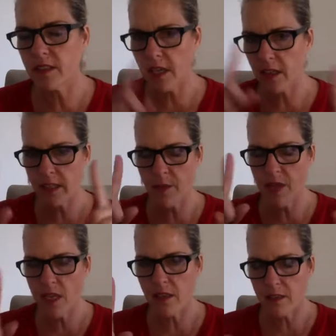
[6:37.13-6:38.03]
Now,
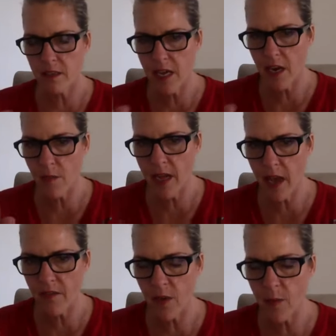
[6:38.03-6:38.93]
hear me
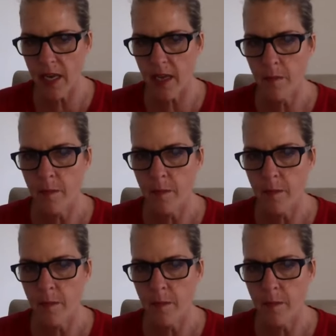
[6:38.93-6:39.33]
out for a minute.